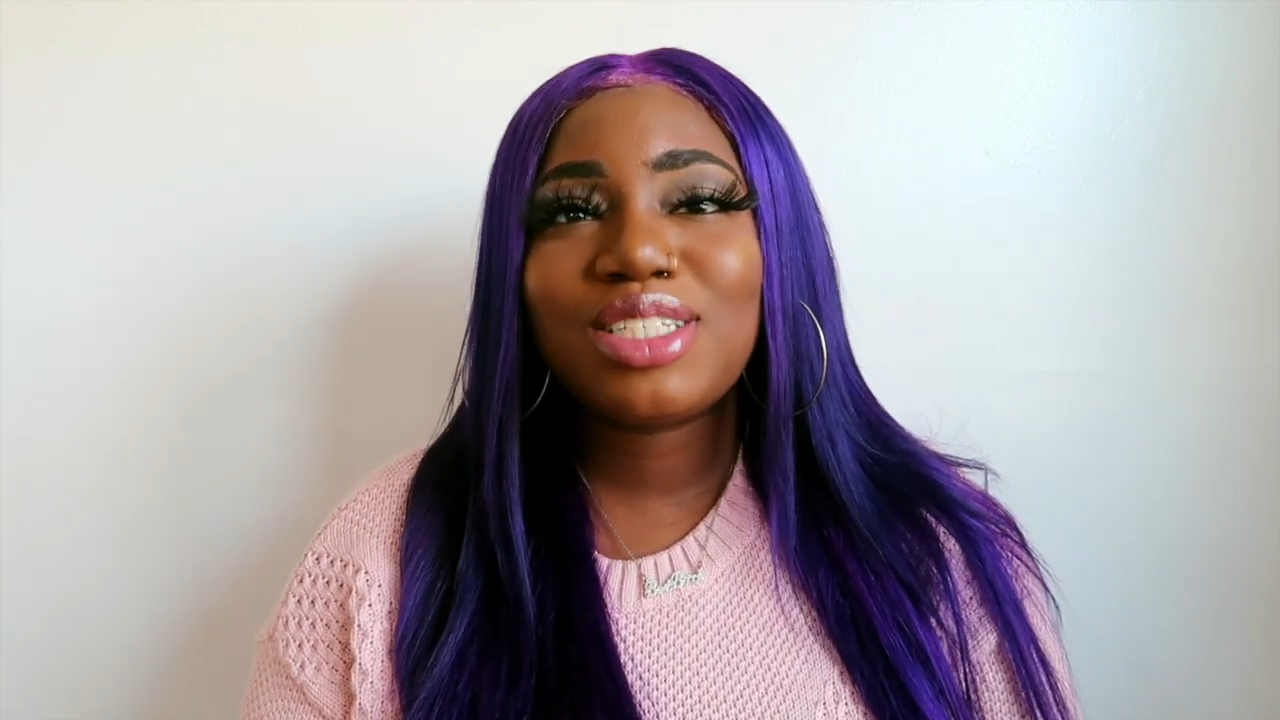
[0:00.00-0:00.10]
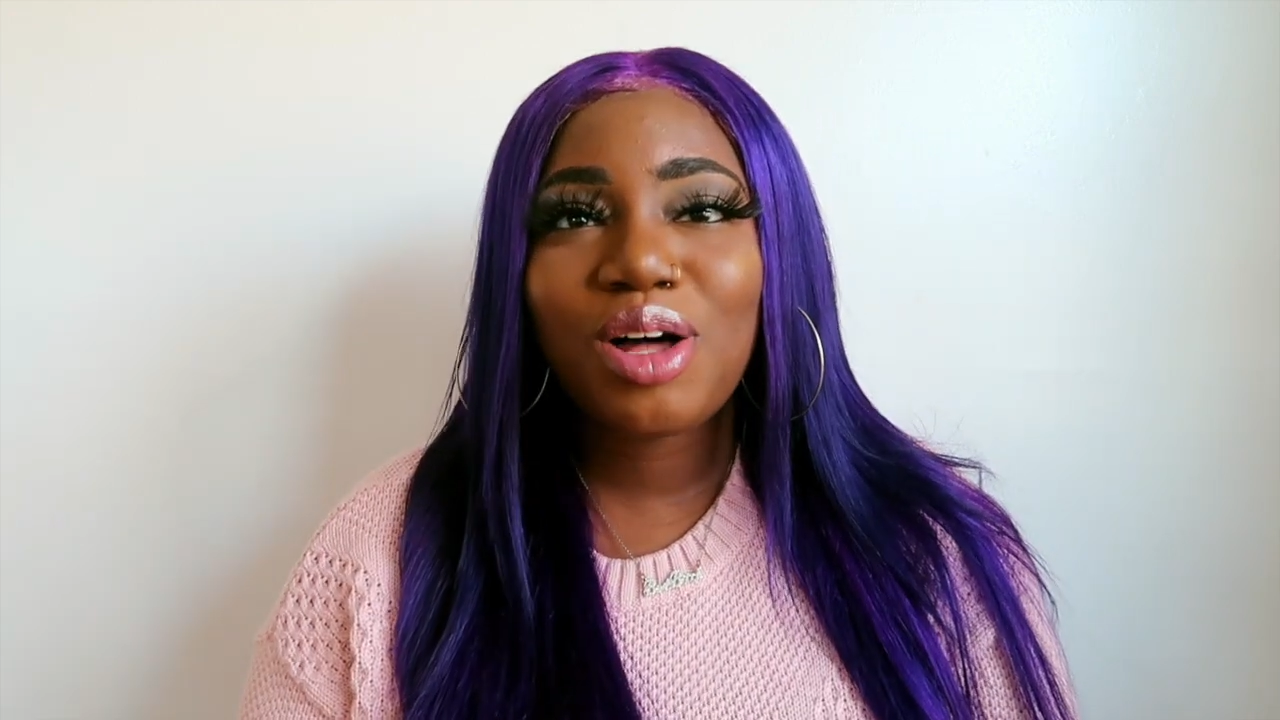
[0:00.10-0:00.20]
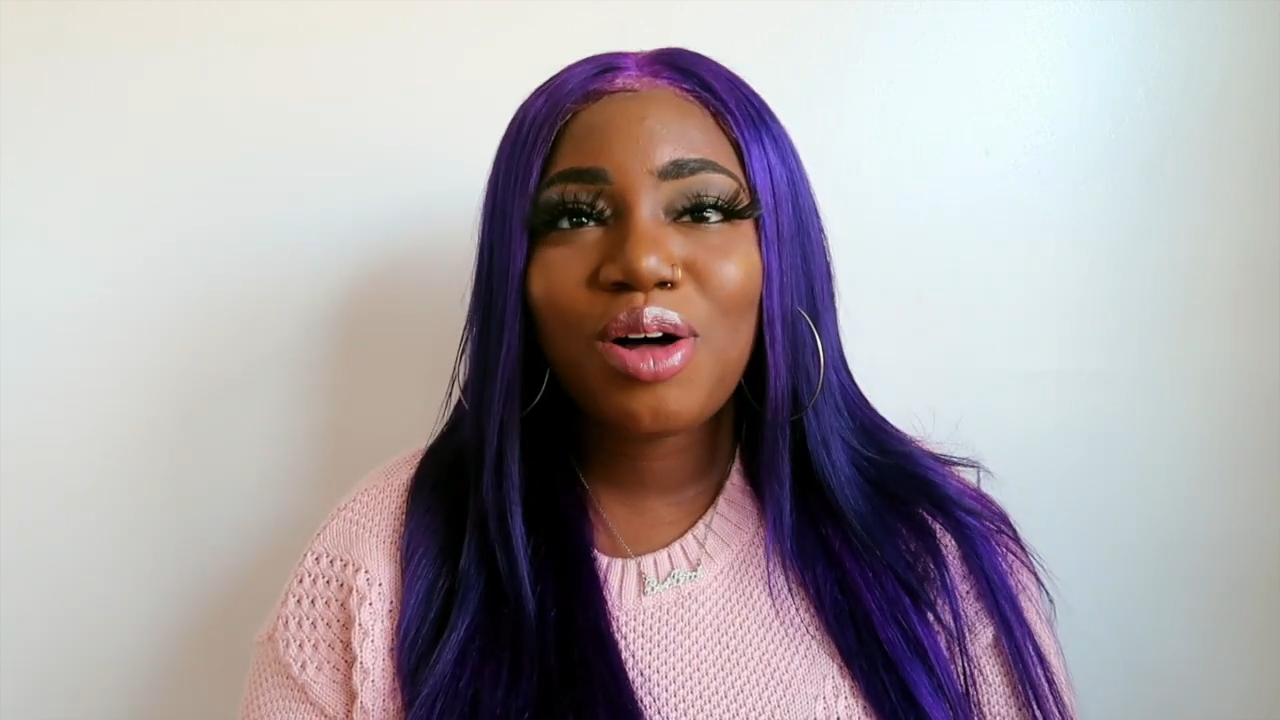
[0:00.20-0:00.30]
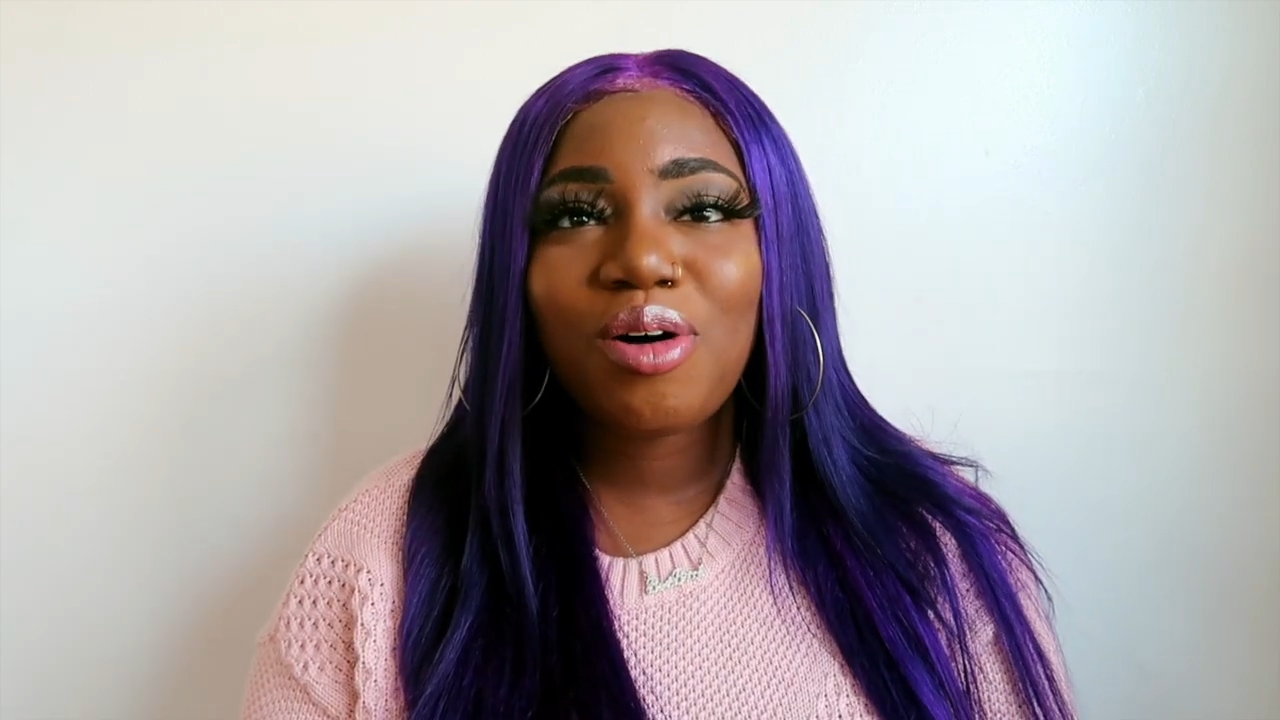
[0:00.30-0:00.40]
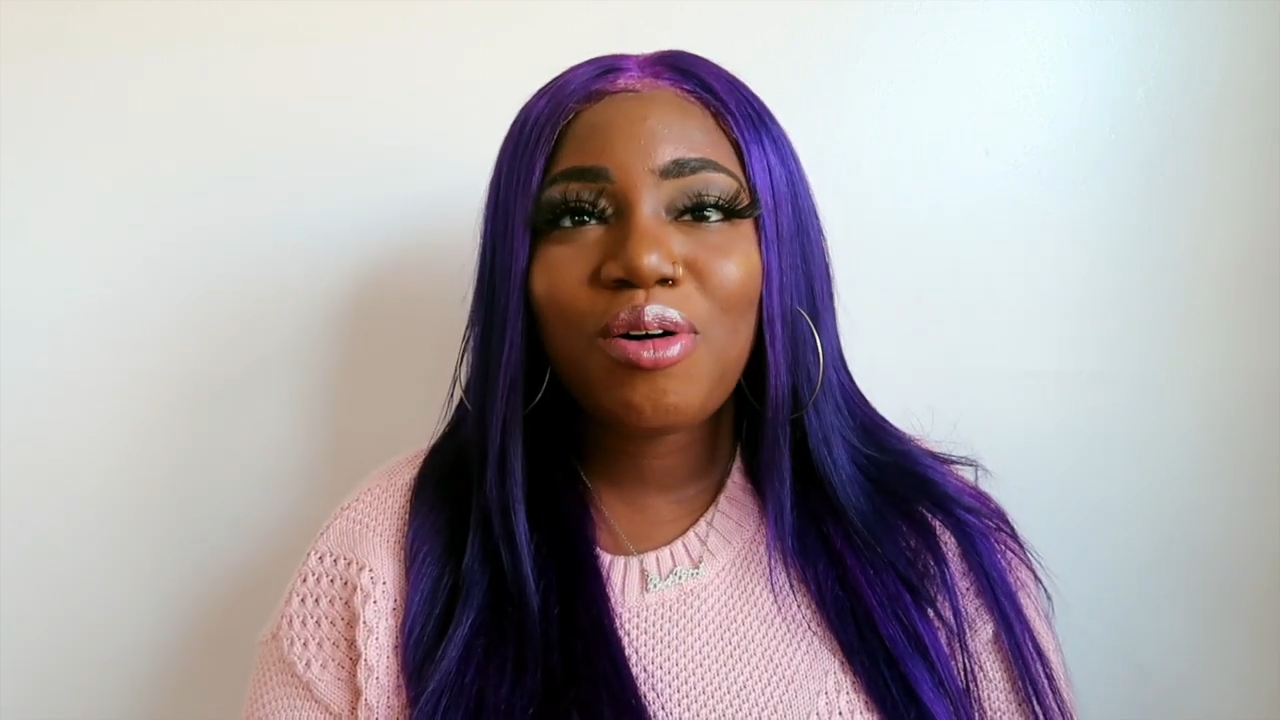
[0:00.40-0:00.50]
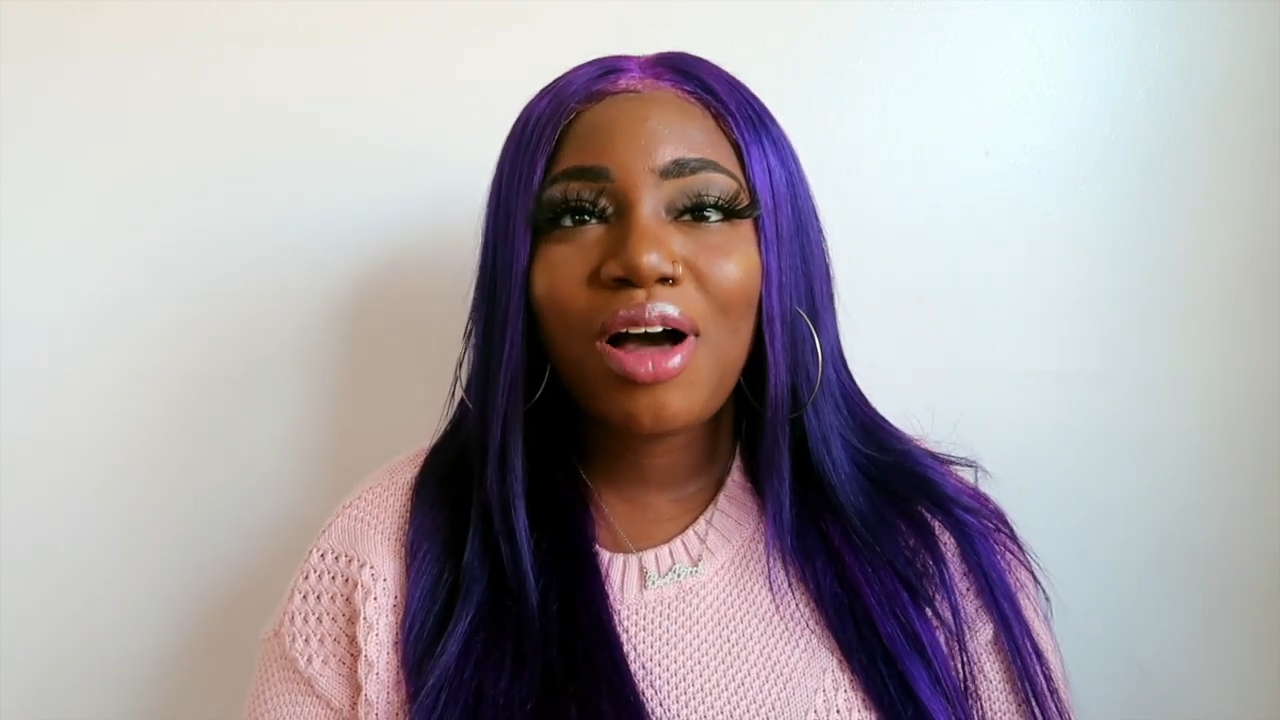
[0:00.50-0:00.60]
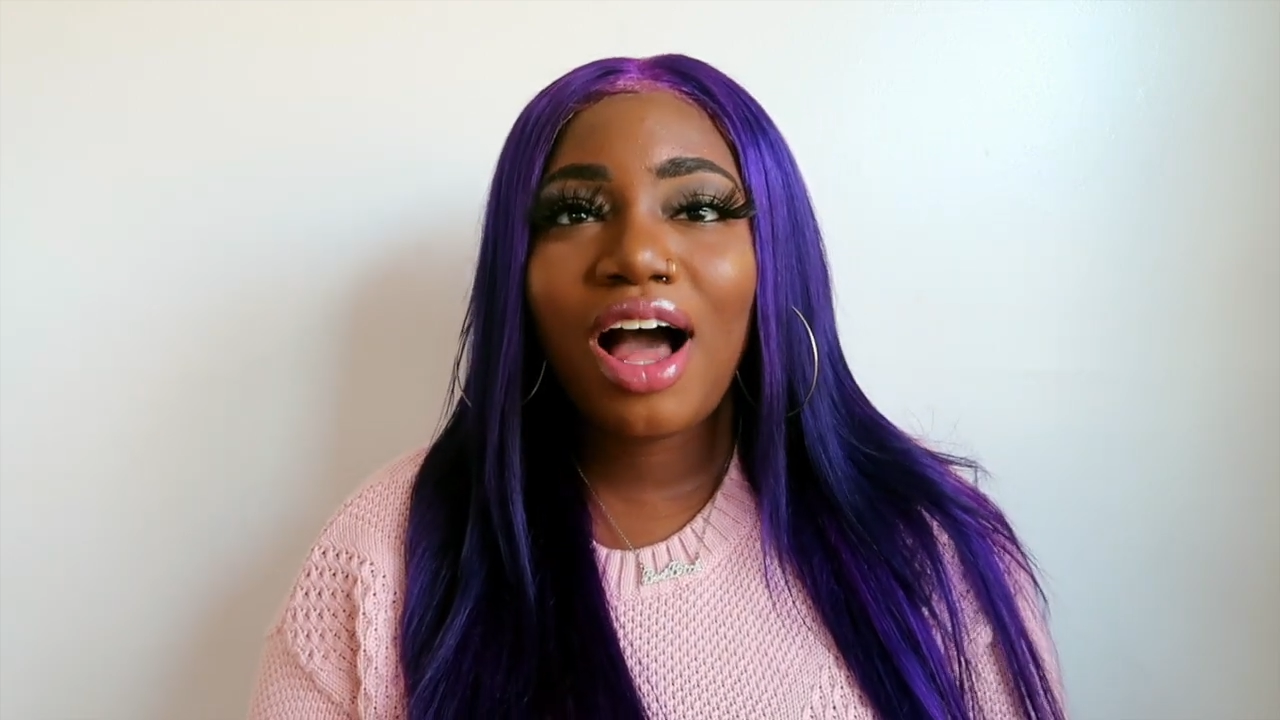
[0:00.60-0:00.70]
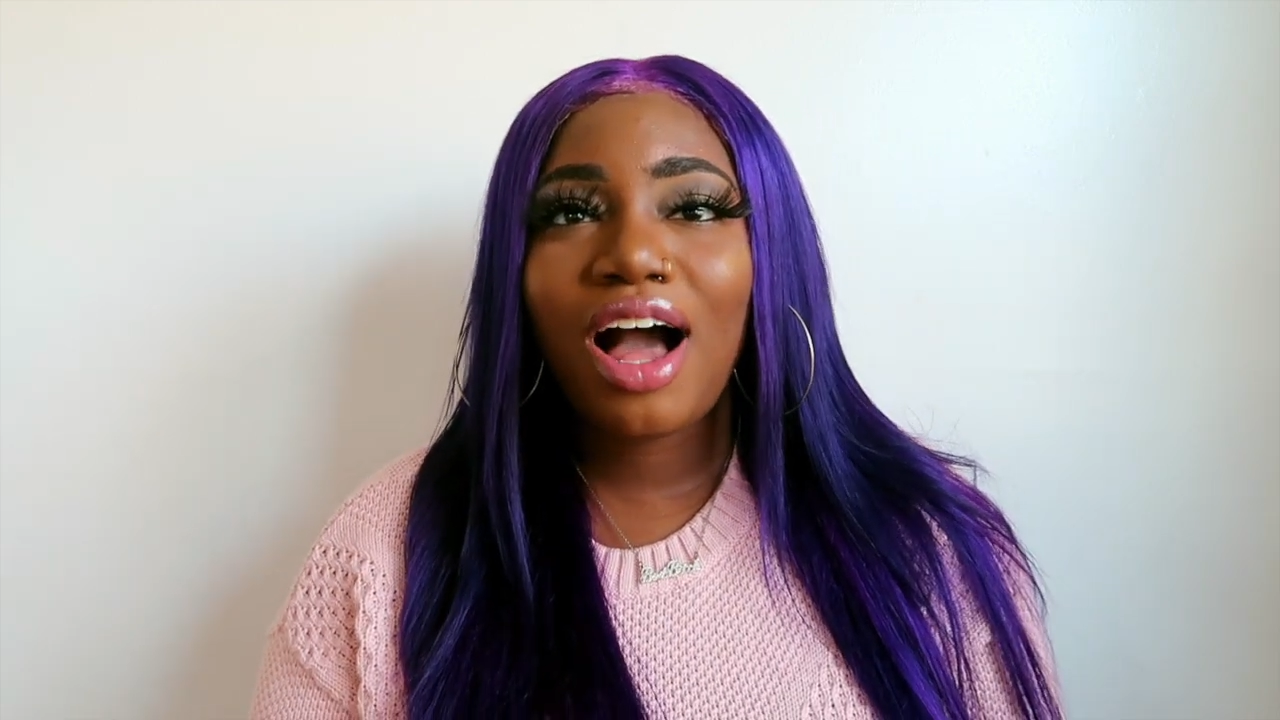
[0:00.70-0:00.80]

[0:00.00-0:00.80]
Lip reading: so